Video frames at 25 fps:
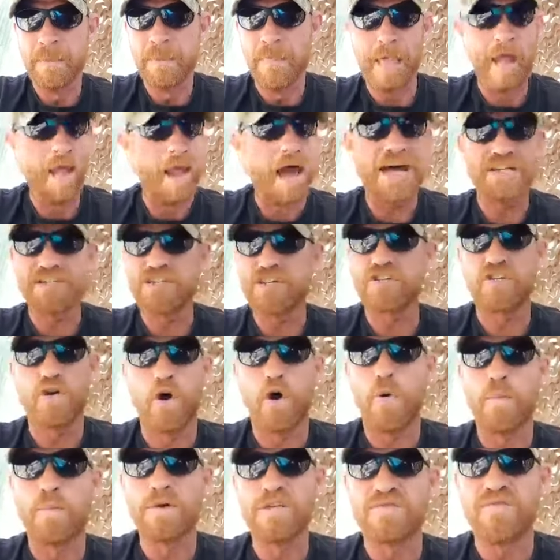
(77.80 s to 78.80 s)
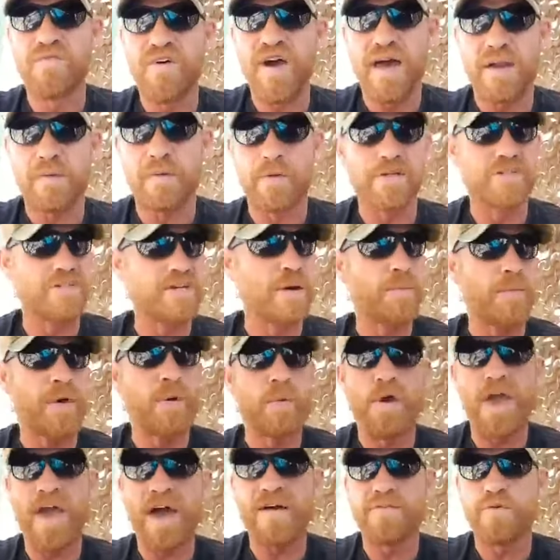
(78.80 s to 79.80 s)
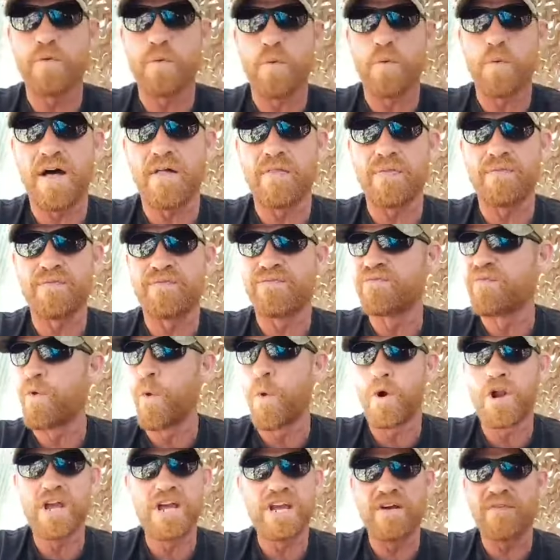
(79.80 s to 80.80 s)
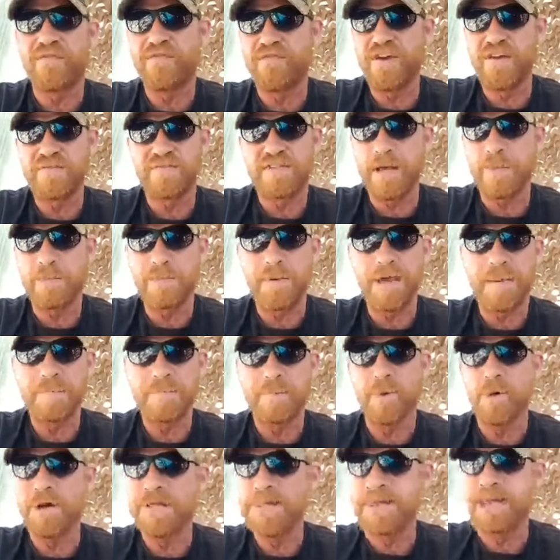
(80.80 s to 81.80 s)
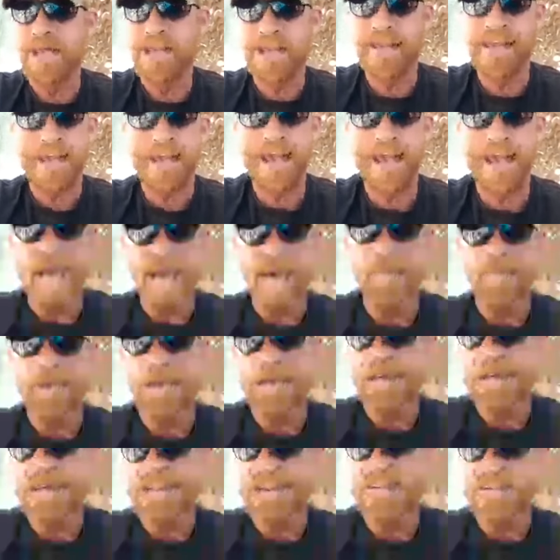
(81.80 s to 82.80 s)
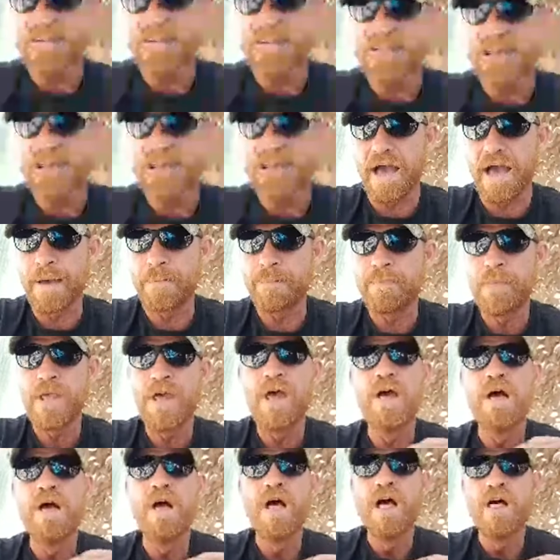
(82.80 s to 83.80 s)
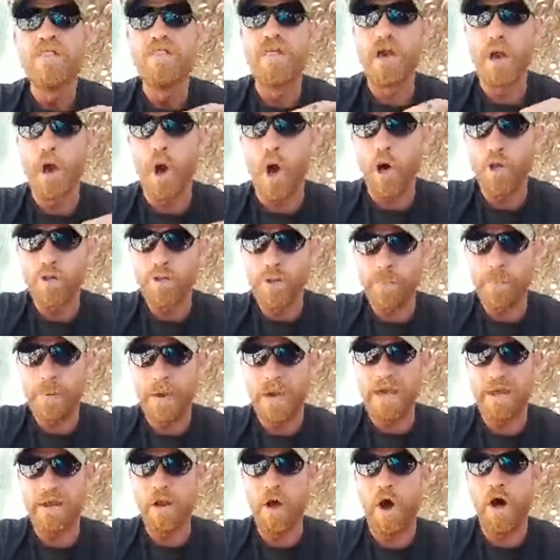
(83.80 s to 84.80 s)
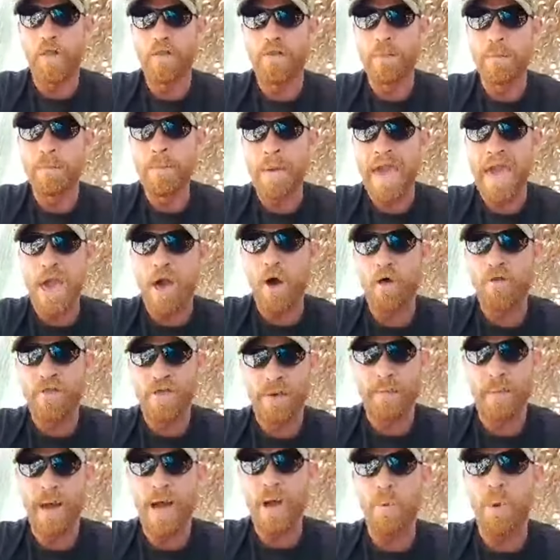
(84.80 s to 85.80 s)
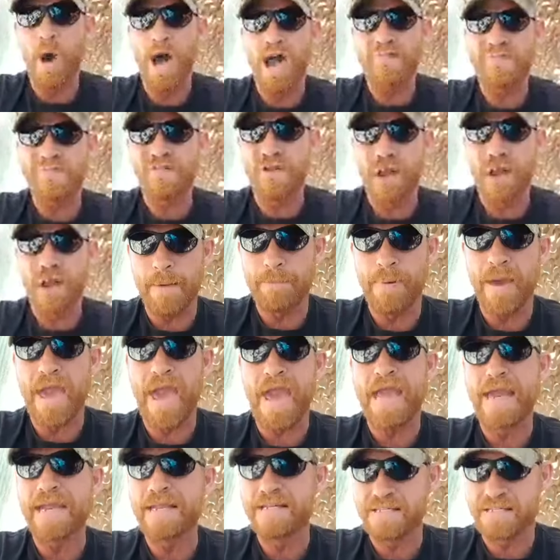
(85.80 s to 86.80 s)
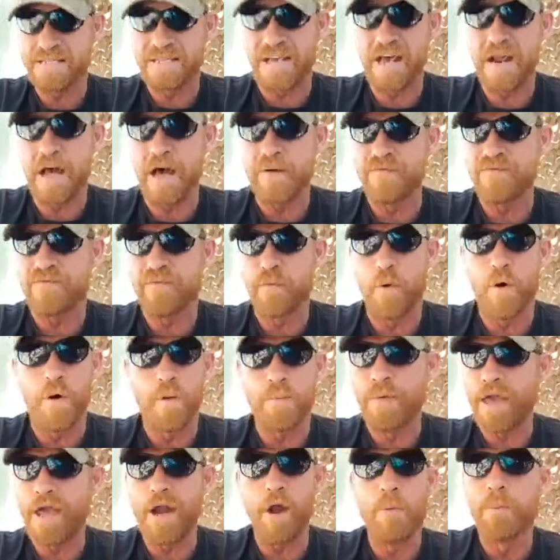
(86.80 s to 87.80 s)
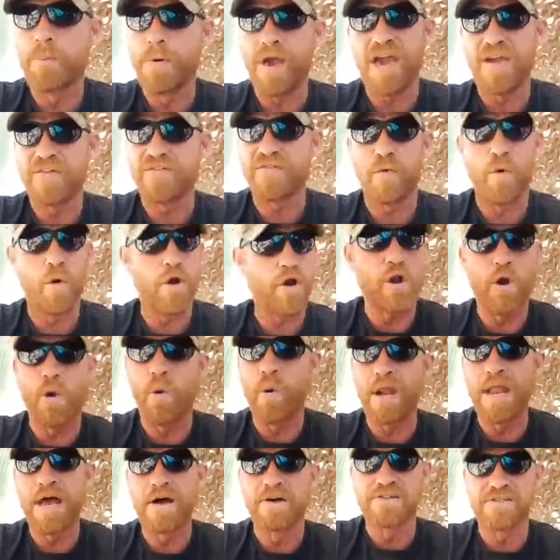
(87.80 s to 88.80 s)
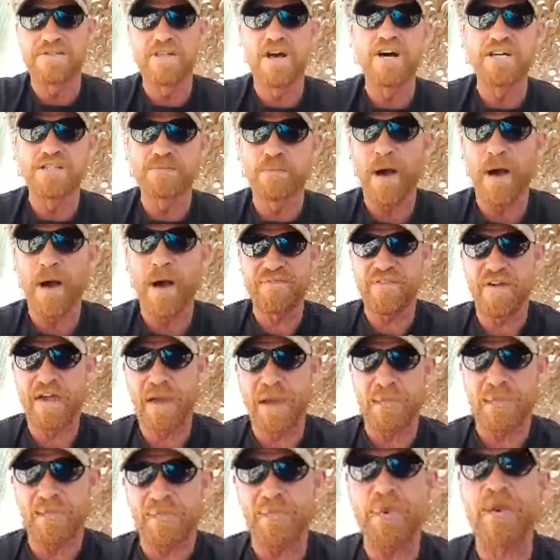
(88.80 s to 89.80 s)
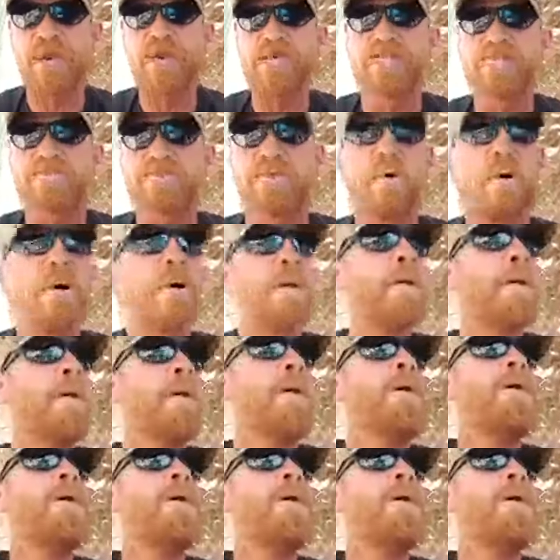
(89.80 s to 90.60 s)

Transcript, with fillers: and not just homeless veterans. I mean, we have around 40 to 50 people at that camp any given time. They all depend on the mail that my wife and I paid and set up for them. They don't pay for it, no one else does. My family pays for it.